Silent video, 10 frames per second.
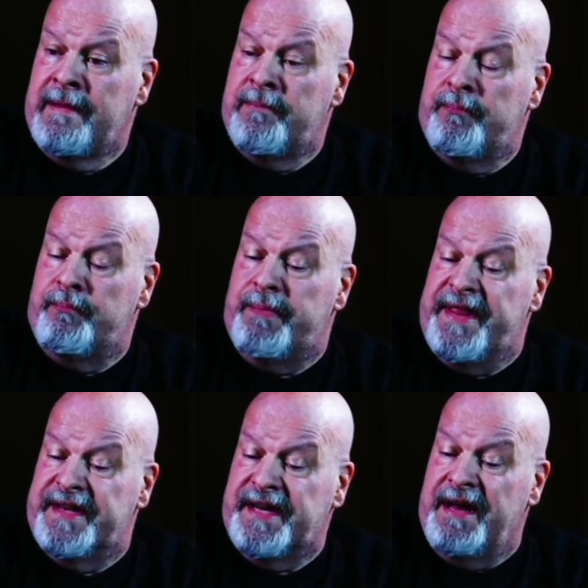By the
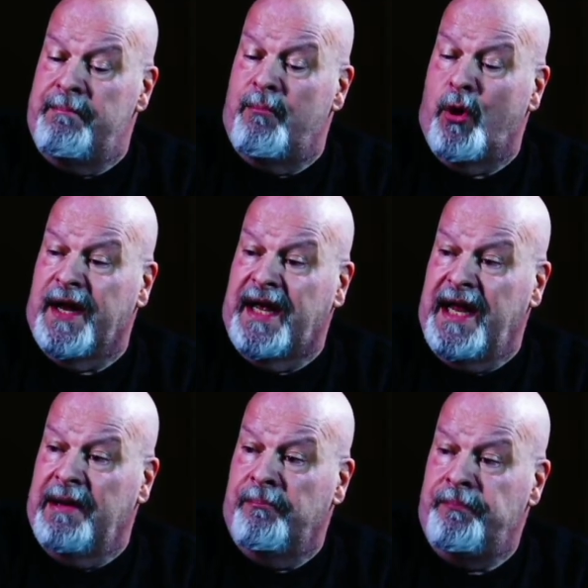time morning
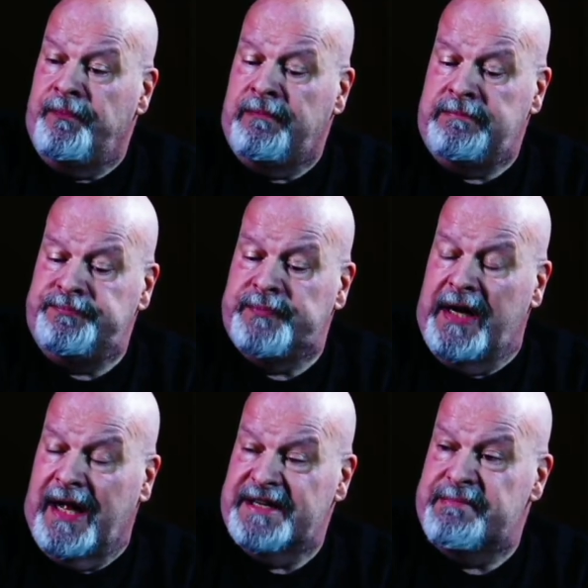came, I
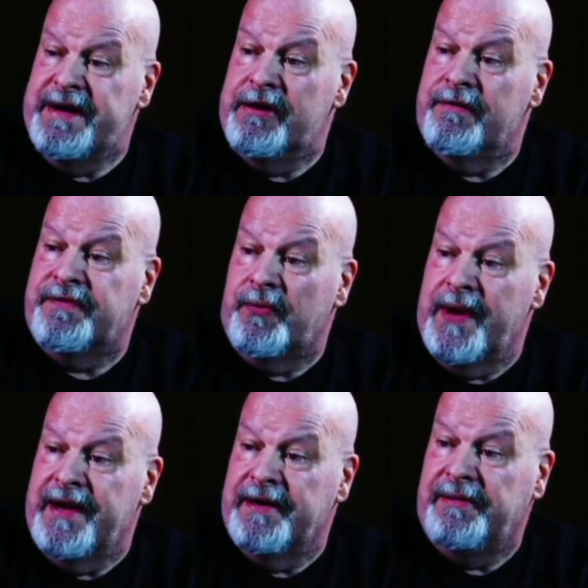lost my nerve to write it,
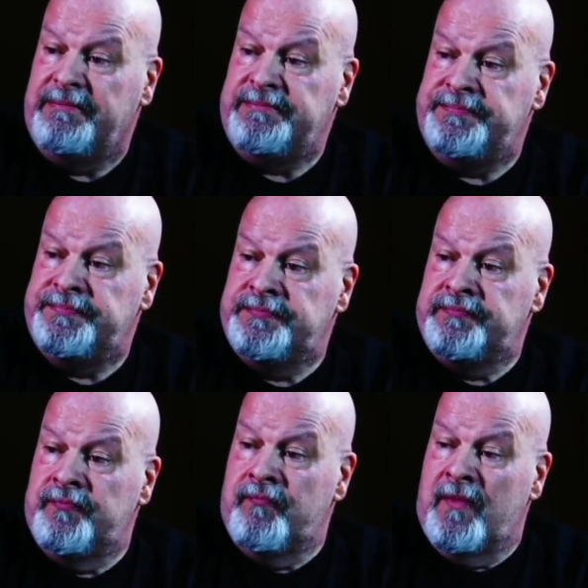
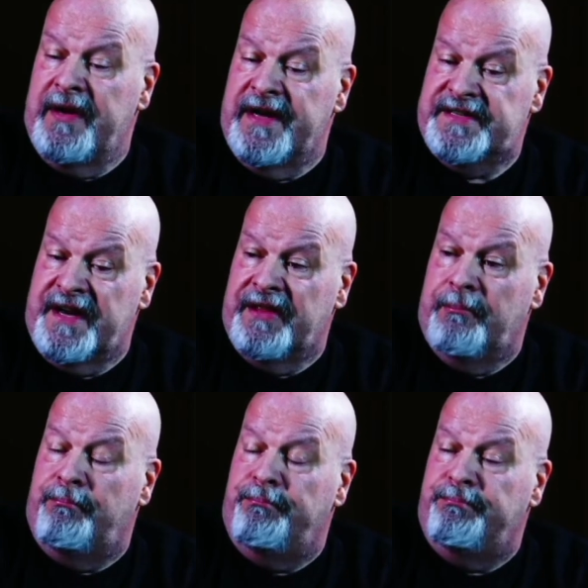and I saw the
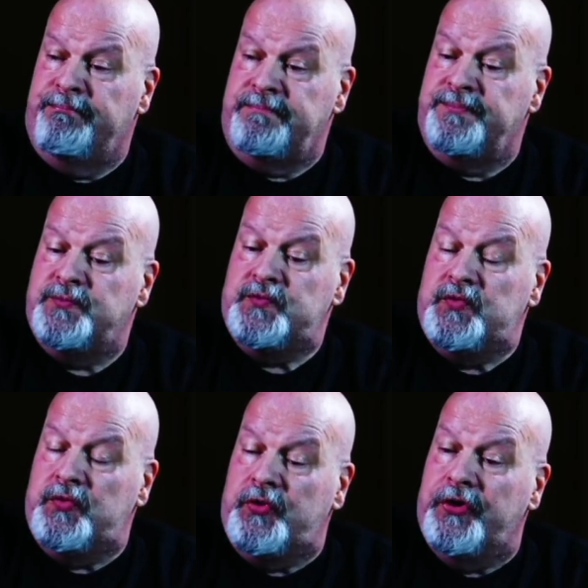
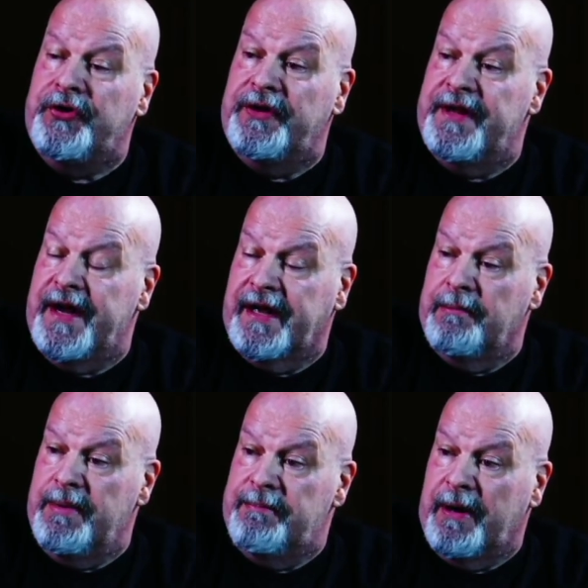good that I could be
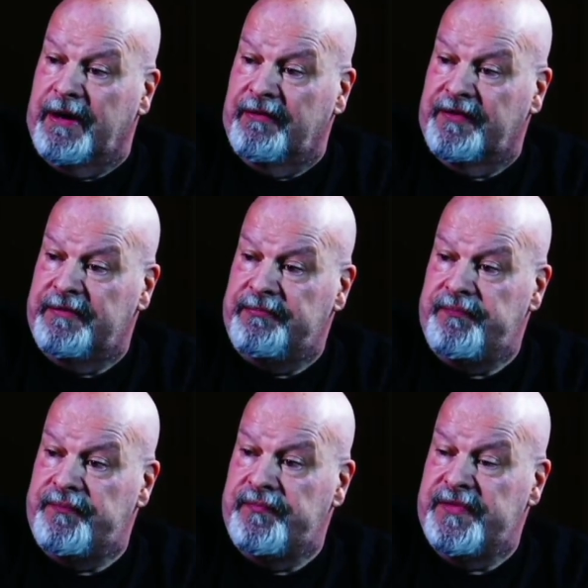part of,
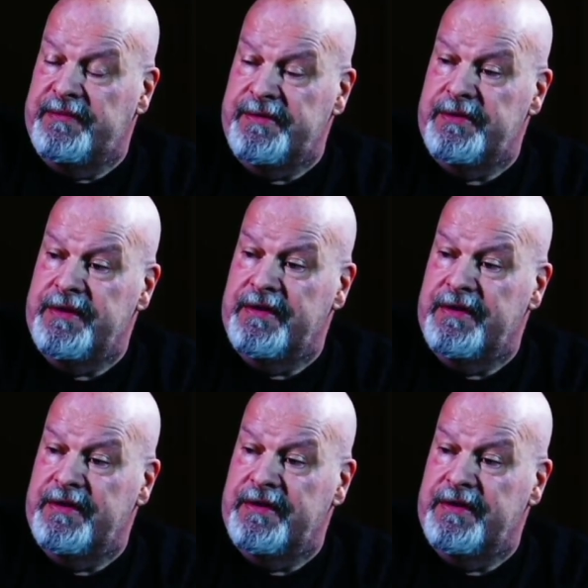the beauty